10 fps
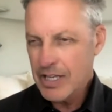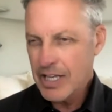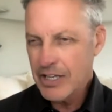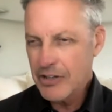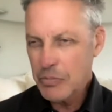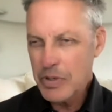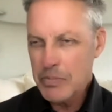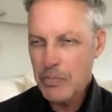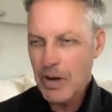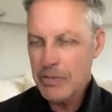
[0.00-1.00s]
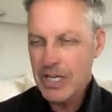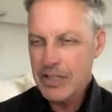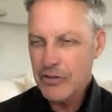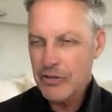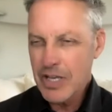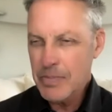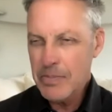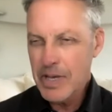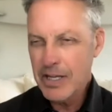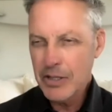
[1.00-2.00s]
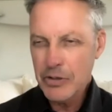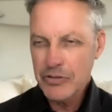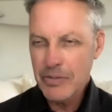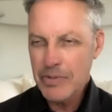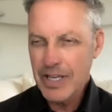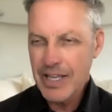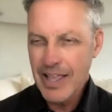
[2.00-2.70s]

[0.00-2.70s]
I guess we probably got the same email or something.